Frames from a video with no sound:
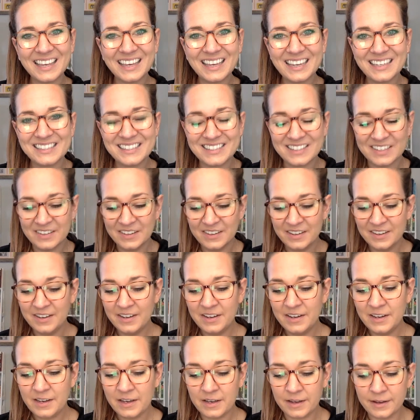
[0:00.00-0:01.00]
Guys,
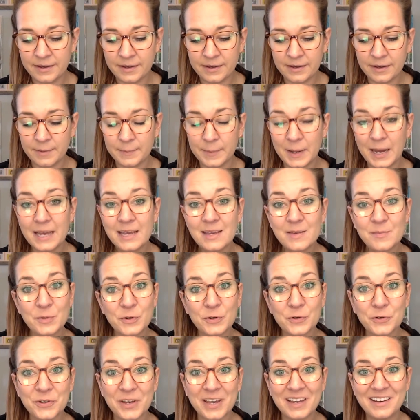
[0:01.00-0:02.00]
I am
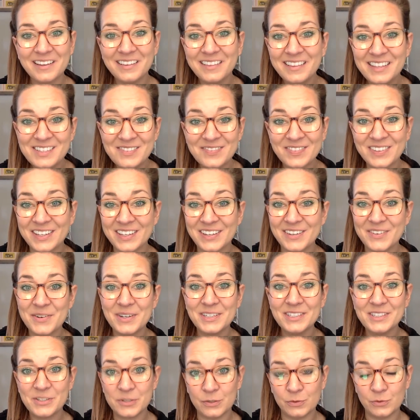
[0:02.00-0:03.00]
creating this video
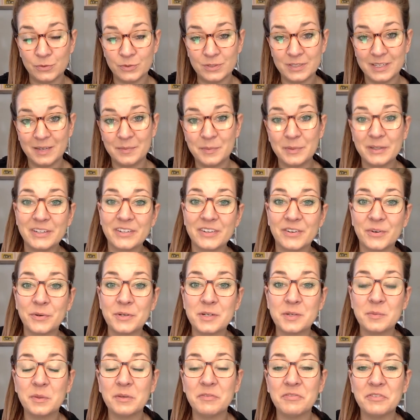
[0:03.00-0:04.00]
on Tuesday, but you're
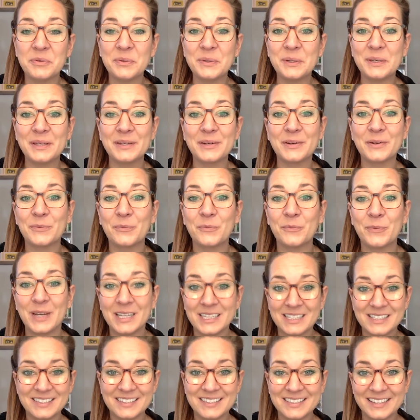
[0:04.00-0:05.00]
going to be viewing it on
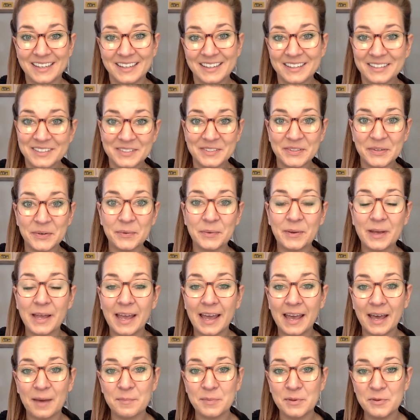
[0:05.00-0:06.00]
Wednesday. So
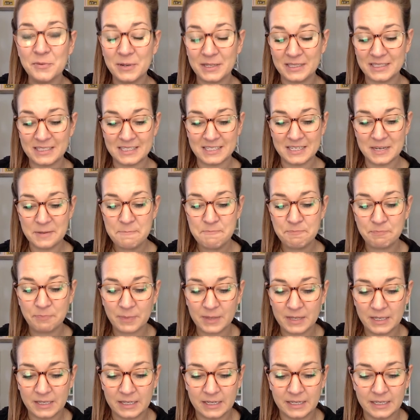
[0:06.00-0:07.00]
happy Wednesday.
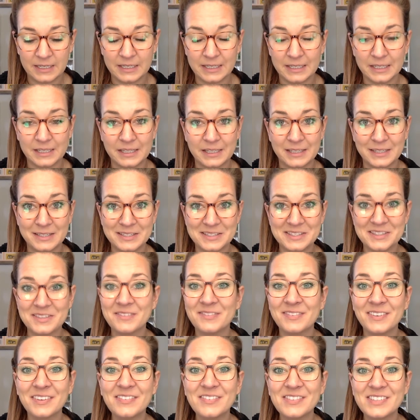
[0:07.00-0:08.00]
It is
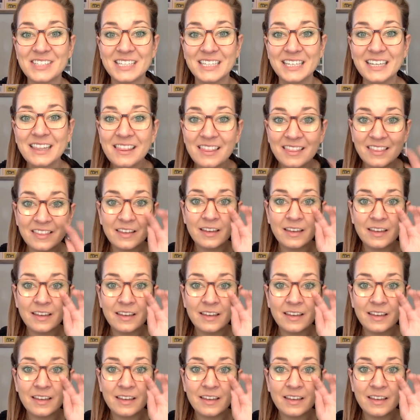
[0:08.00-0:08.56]
the 15th,